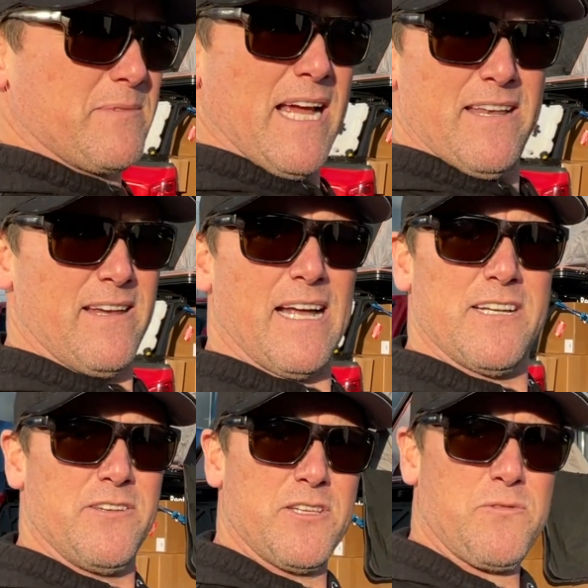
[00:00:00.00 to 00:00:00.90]
tent, you got to
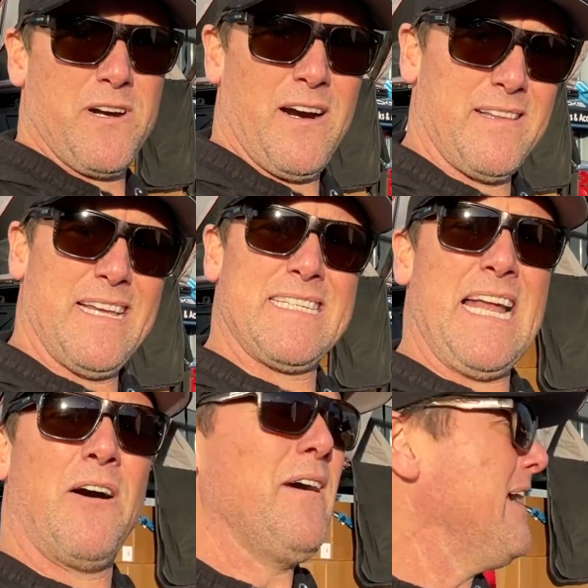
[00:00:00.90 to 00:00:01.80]
do this regardless.
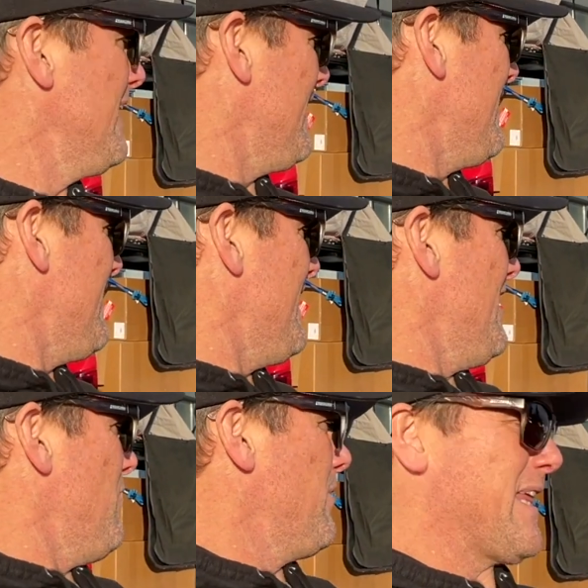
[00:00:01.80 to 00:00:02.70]
Now,
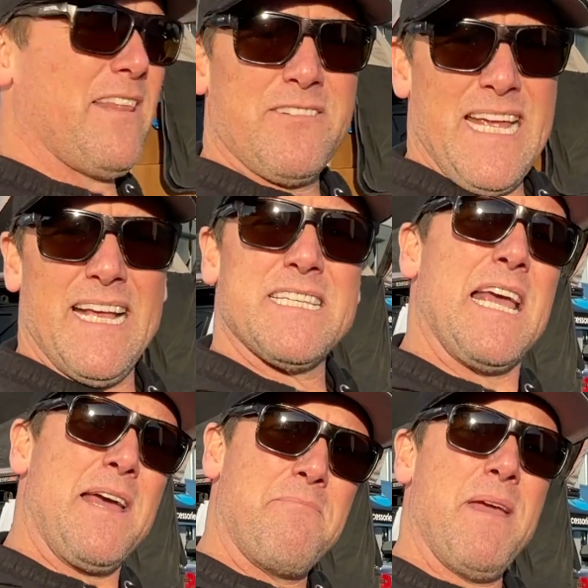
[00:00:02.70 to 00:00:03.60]
with other tents,
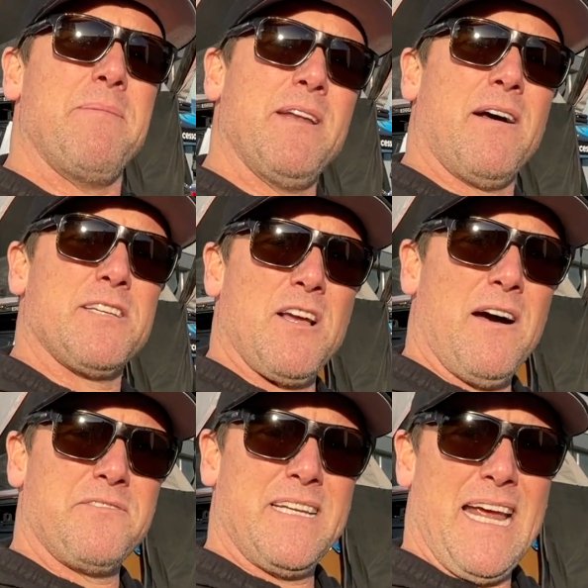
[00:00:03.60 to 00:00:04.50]
maybe not as
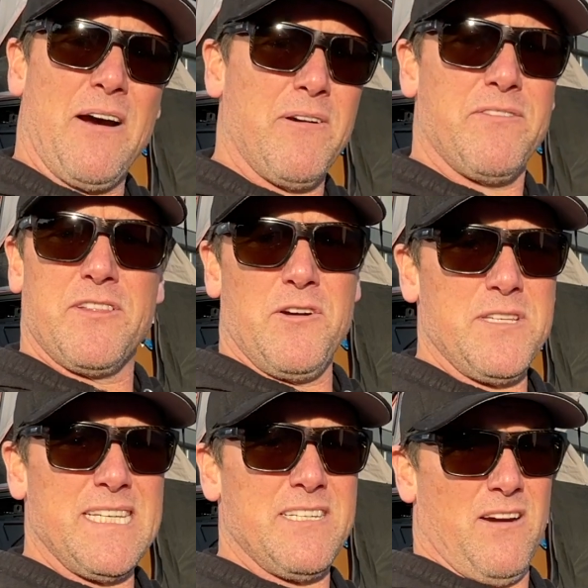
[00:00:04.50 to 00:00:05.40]
often. However,
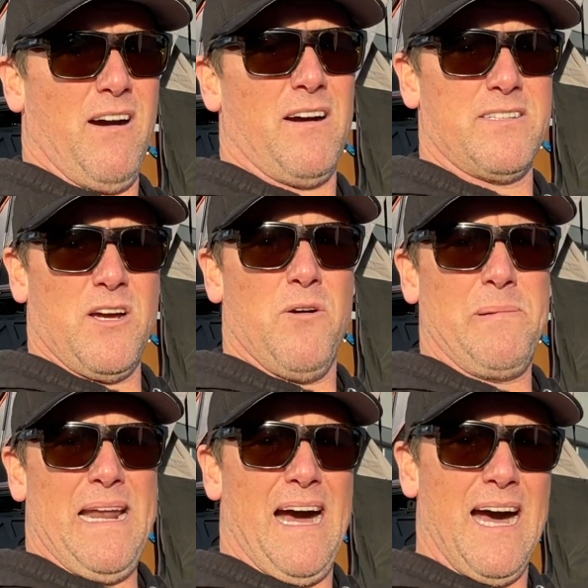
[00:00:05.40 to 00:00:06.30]
those things are hard to
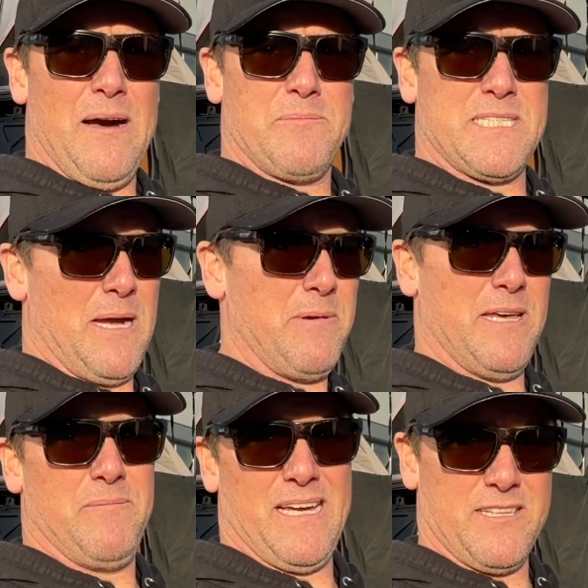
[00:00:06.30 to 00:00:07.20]
open up. Some of
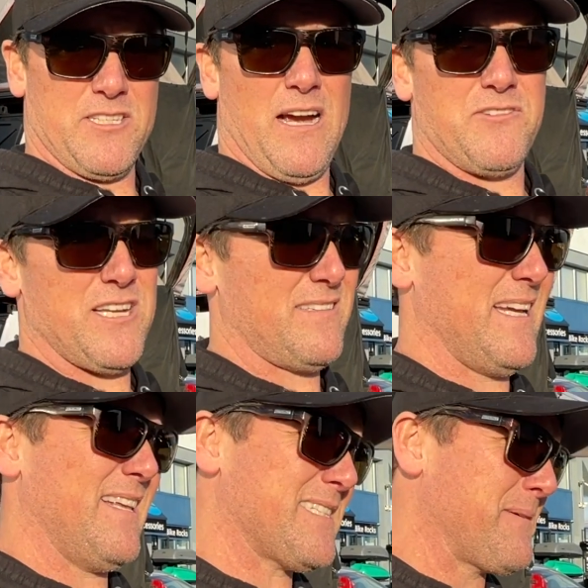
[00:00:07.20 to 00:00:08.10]
them, like the soft shell
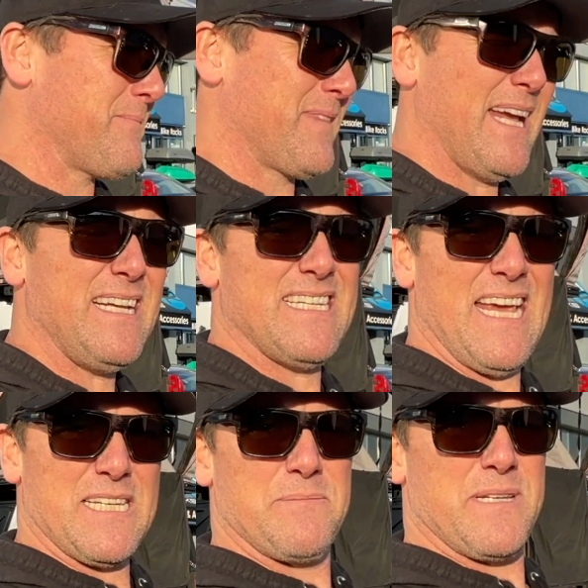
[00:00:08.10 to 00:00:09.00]
tents, they can take some